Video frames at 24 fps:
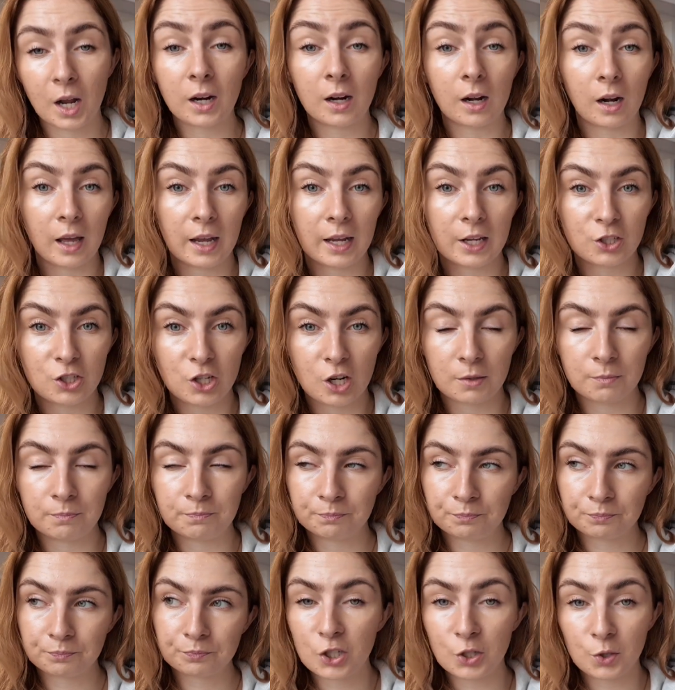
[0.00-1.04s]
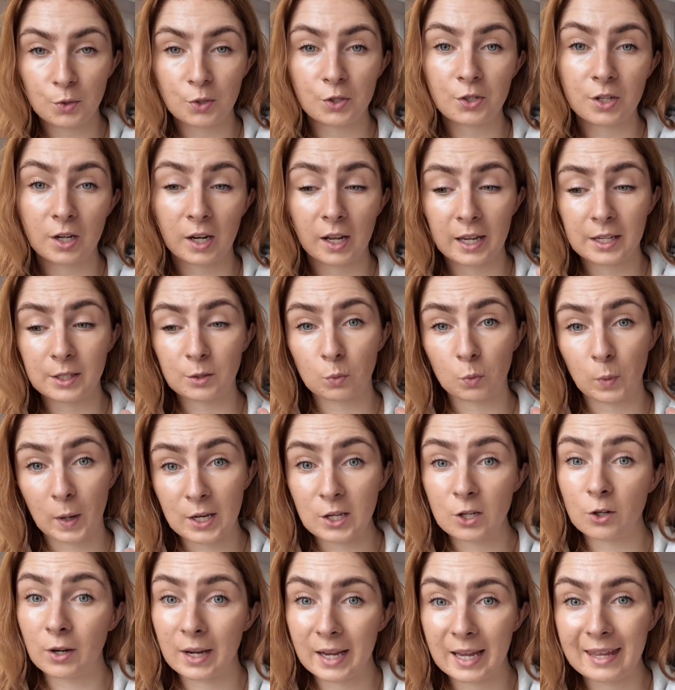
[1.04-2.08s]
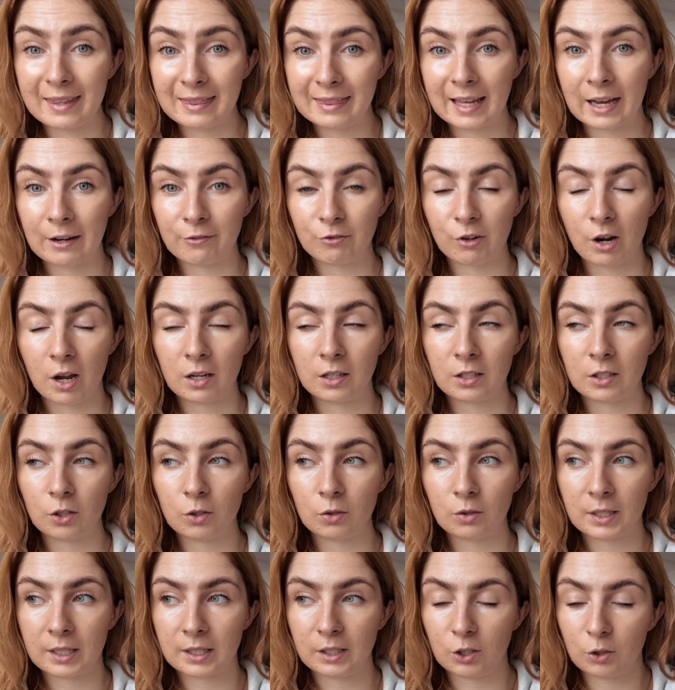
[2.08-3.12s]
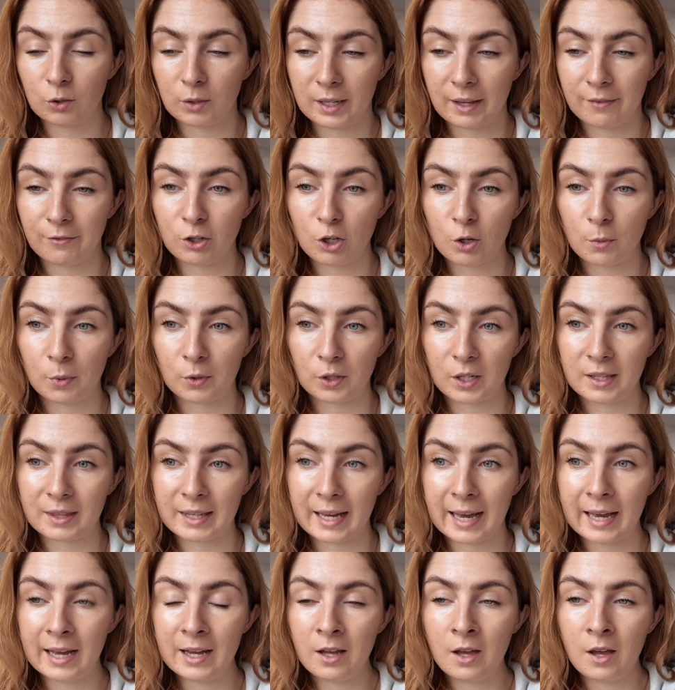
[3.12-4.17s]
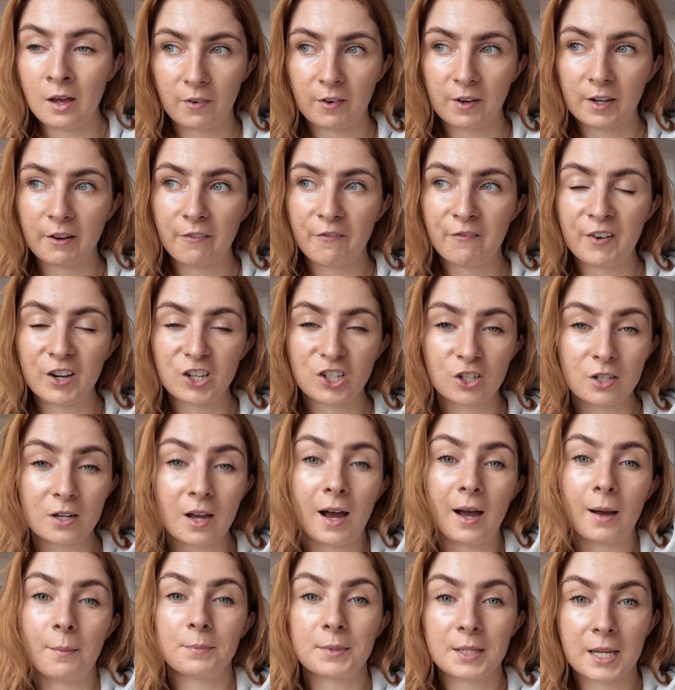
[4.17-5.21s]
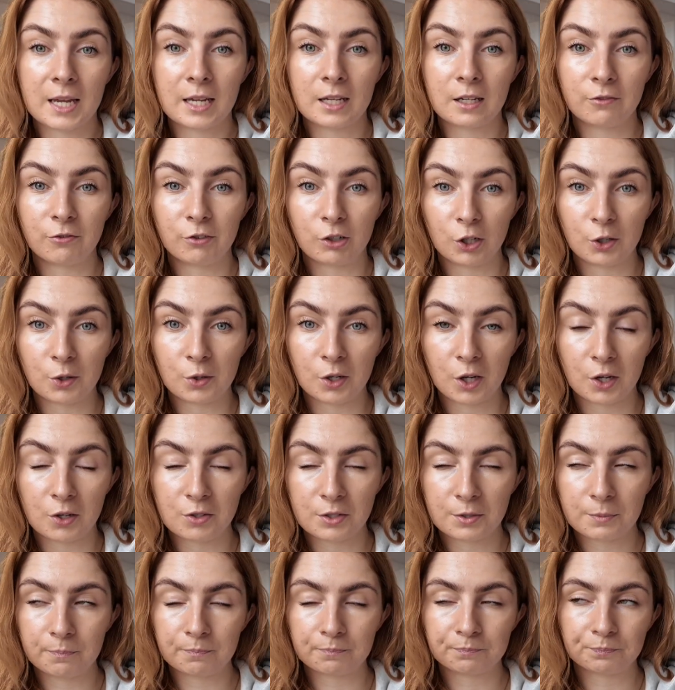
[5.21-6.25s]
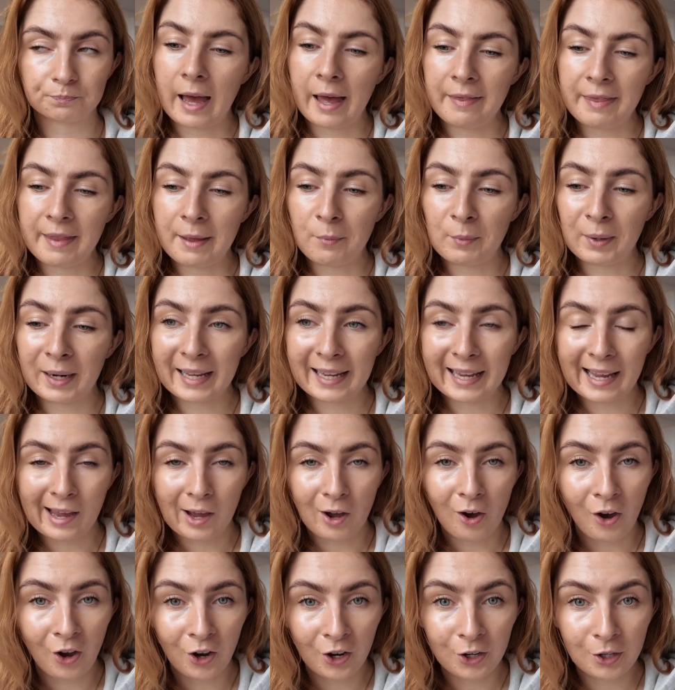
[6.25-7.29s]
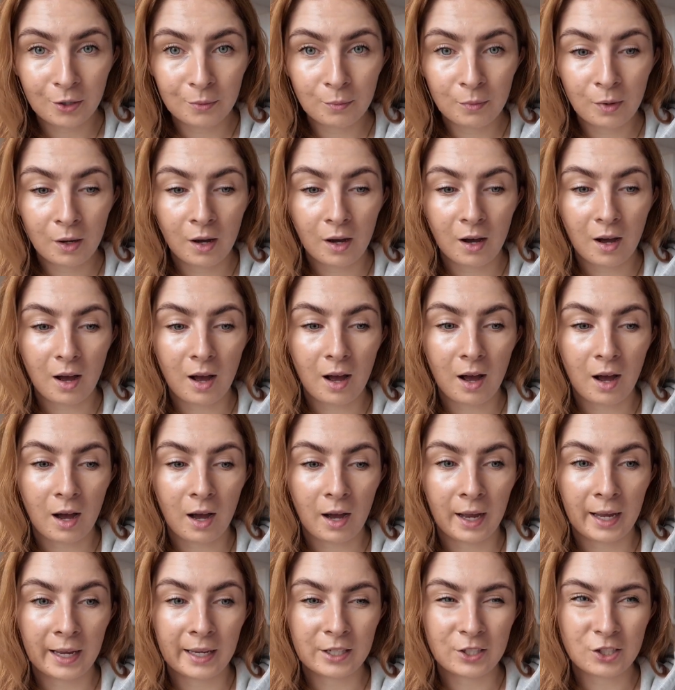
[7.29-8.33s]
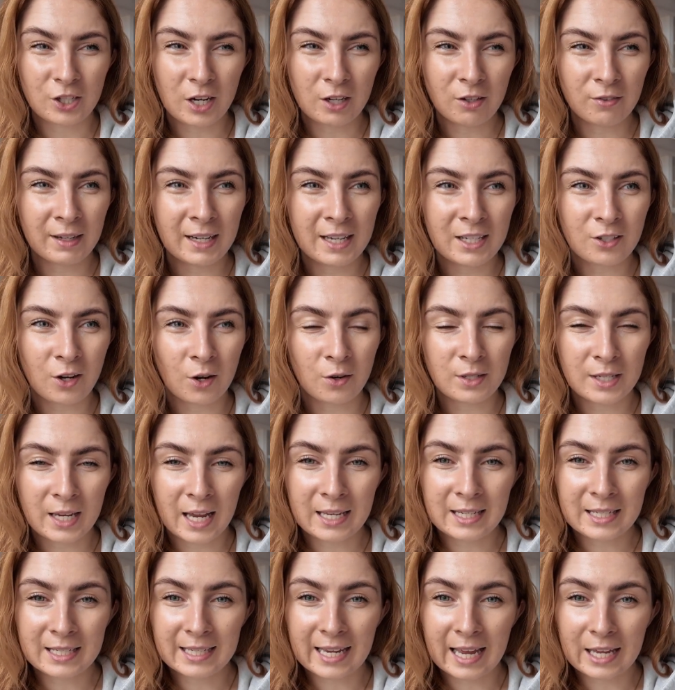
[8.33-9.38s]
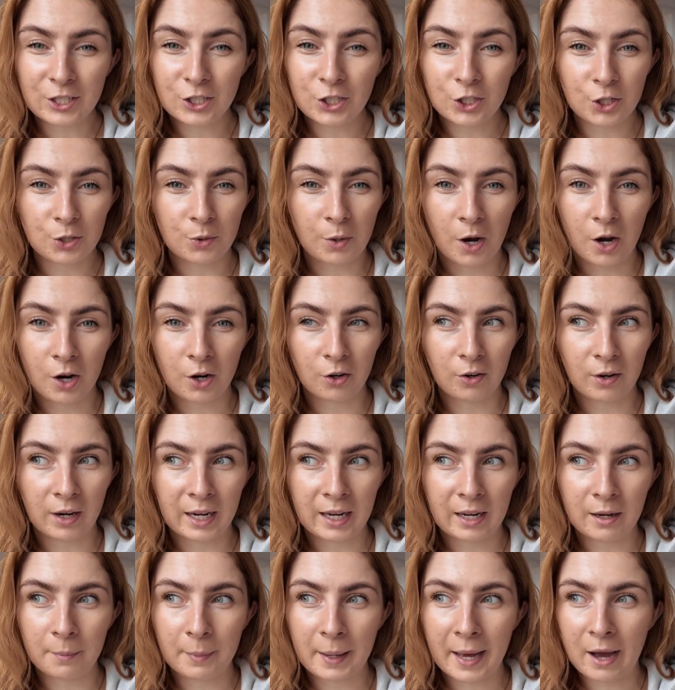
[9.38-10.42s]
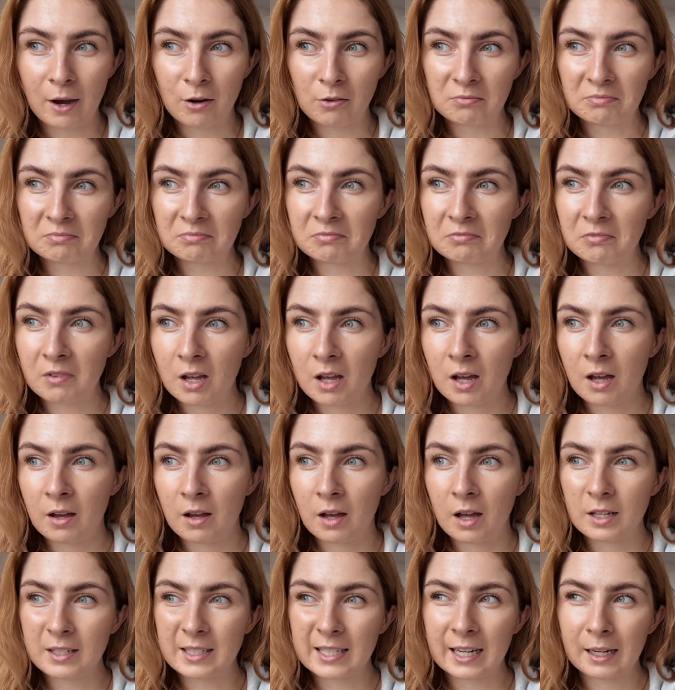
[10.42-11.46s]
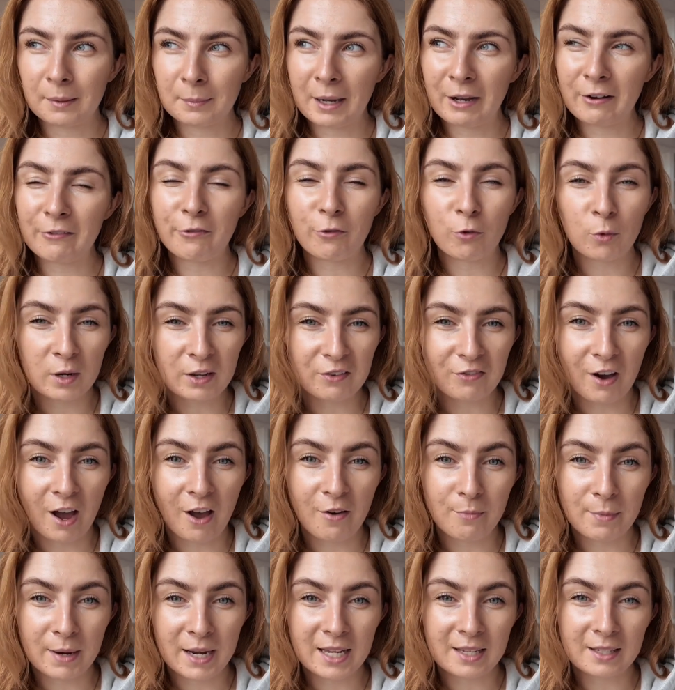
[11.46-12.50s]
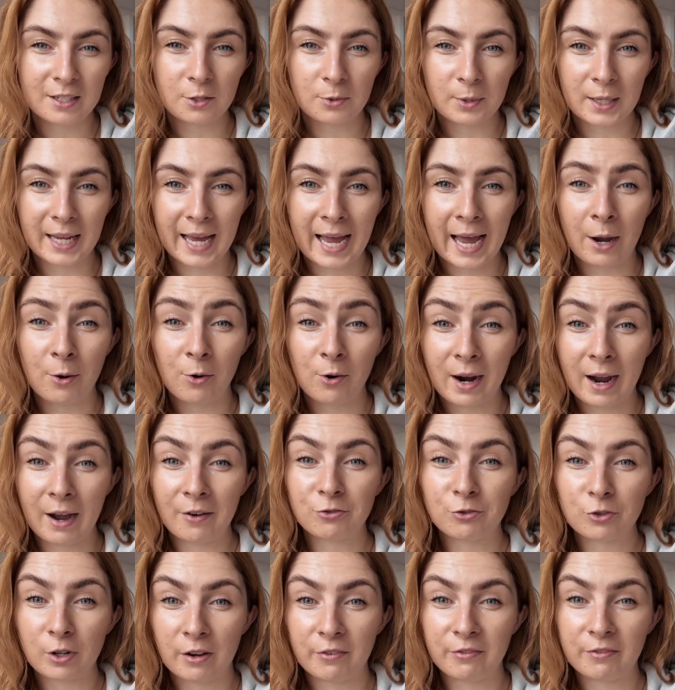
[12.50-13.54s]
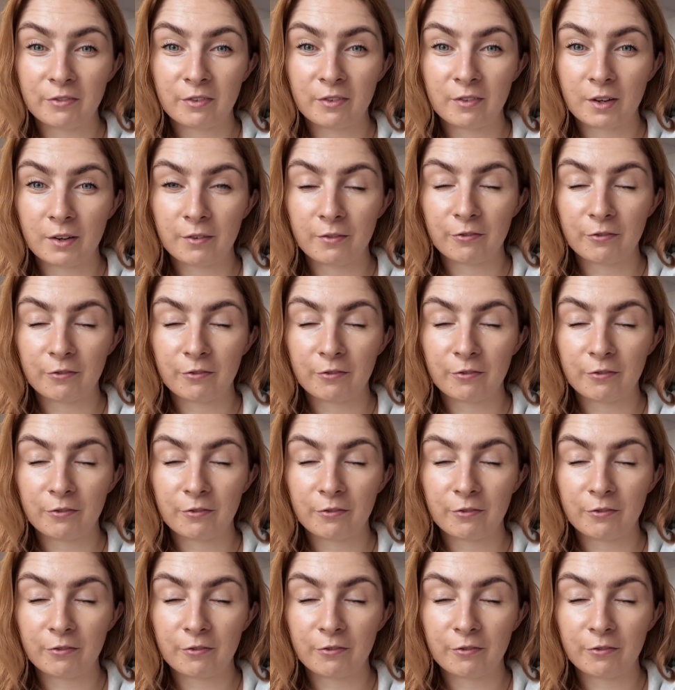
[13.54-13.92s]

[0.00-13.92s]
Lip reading: glycogen to utilise when you're in that run. You're giving your body that very efficient uptake of glucose. And then when I get home, I generally don't tend to get too hungry until about 45 minutes to an hour after I've